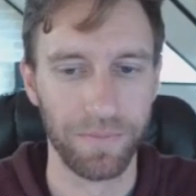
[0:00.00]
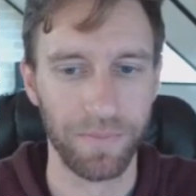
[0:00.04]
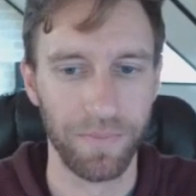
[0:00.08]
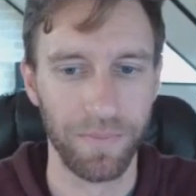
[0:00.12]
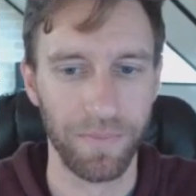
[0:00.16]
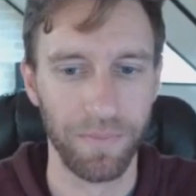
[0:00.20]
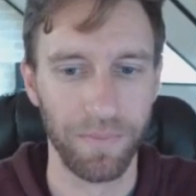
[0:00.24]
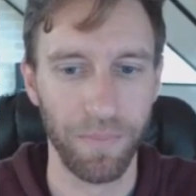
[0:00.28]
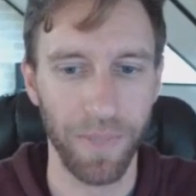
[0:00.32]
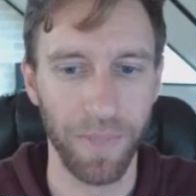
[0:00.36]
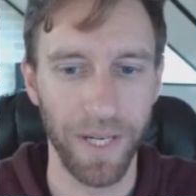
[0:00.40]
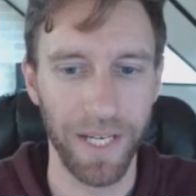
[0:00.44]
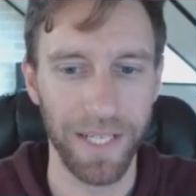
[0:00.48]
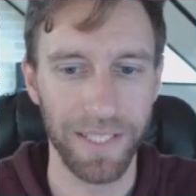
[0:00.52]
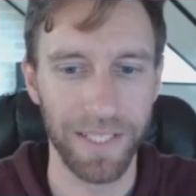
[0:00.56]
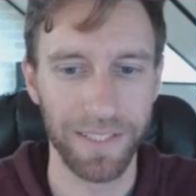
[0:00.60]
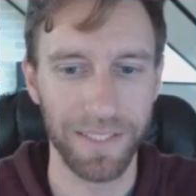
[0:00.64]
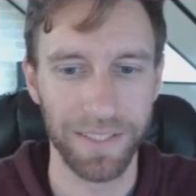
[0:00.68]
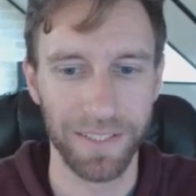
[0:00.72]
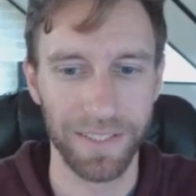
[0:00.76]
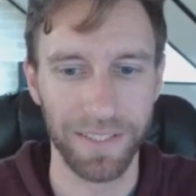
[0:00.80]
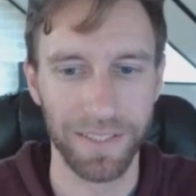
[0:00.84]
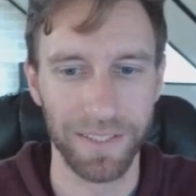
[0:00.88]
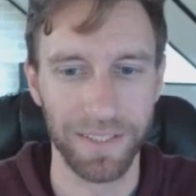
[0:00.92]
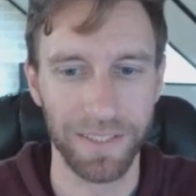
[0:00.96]
But
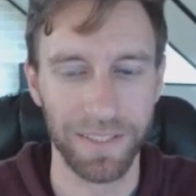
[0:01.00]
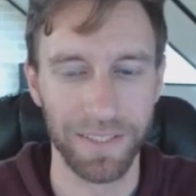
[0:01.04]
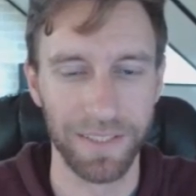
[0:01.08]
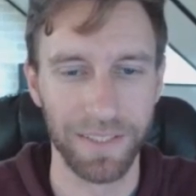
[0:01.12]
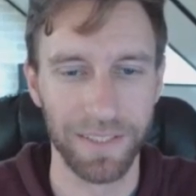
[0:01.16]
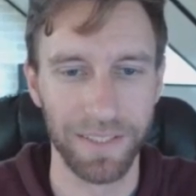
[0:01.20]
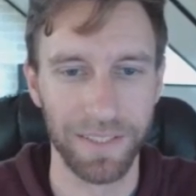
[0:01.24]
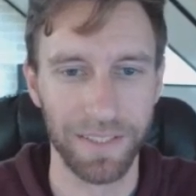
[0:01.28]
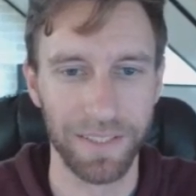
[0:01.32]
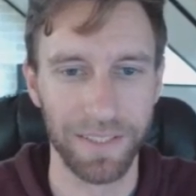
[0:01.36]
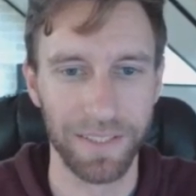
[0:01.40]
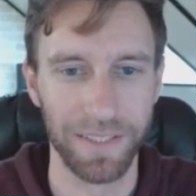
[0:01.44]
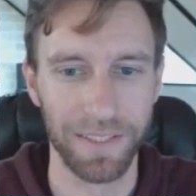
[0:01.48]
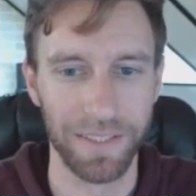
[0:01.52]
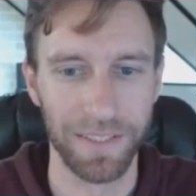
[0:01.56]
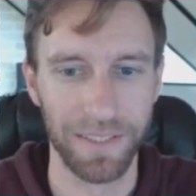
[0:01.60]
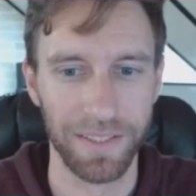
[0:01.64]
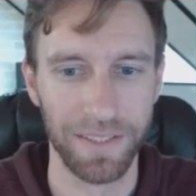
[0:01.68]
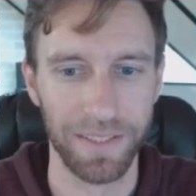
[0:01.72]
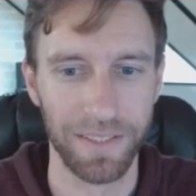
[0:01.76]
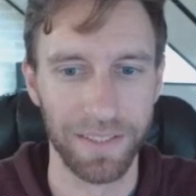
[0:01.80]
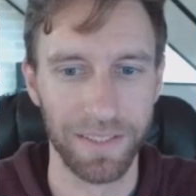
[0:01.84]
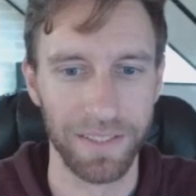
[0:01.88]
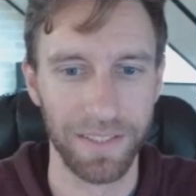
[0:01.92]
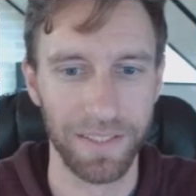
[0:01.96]

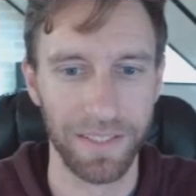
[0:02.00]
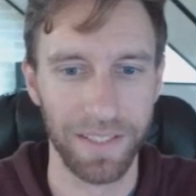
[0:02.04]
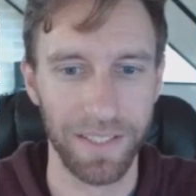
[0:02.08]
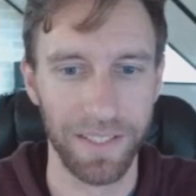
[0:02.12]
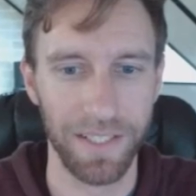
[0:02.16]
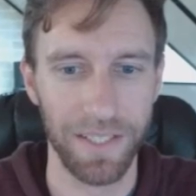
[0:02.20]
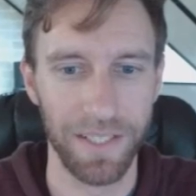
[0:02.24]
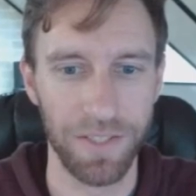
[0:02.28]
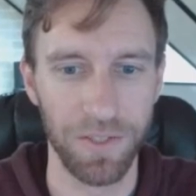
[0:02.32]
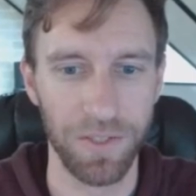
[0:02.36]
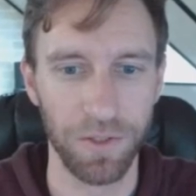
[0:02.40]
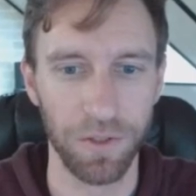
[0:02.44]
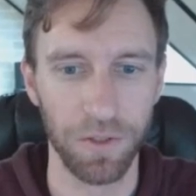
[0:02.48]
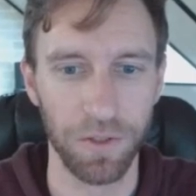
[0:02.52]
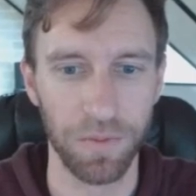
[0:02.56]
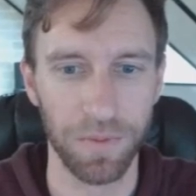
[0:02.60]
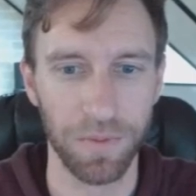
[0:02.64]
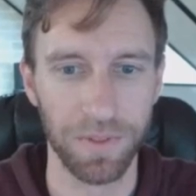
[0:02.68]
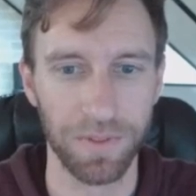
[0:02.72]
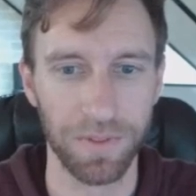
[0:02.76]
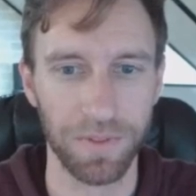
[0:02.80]
it is doable.